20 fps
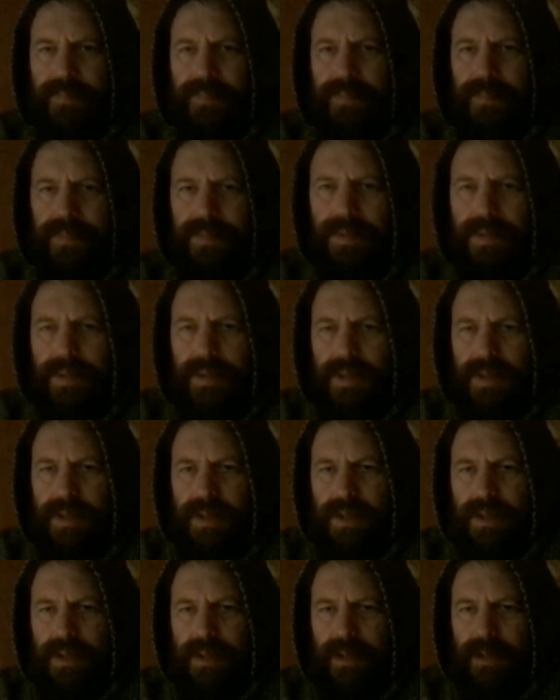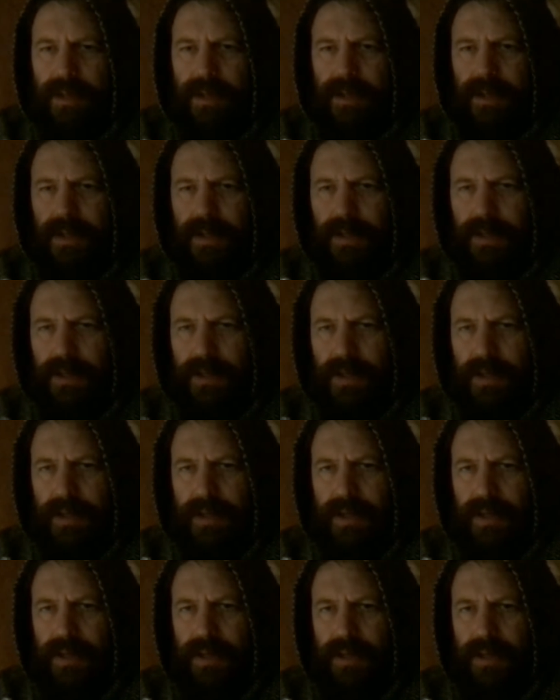
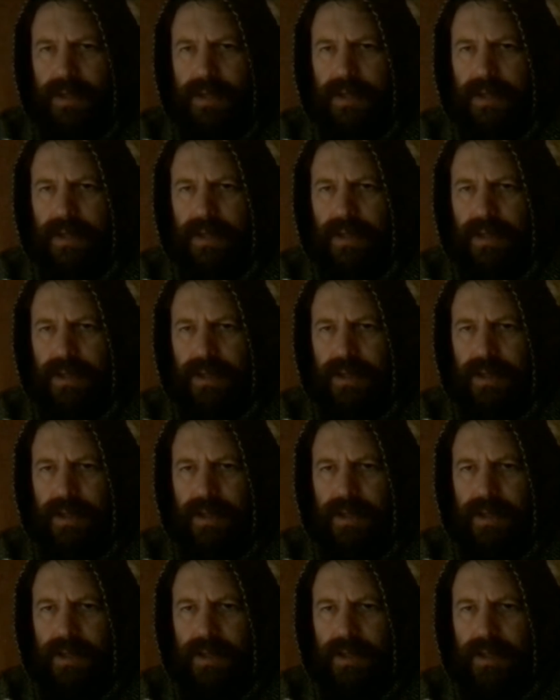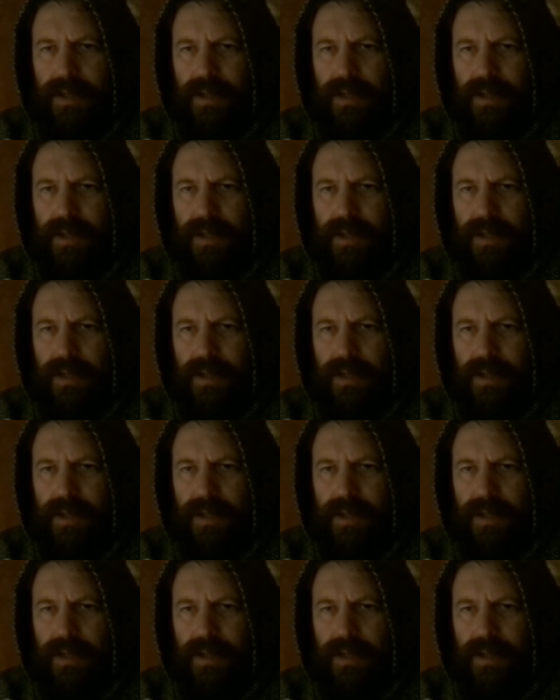(no one is talking)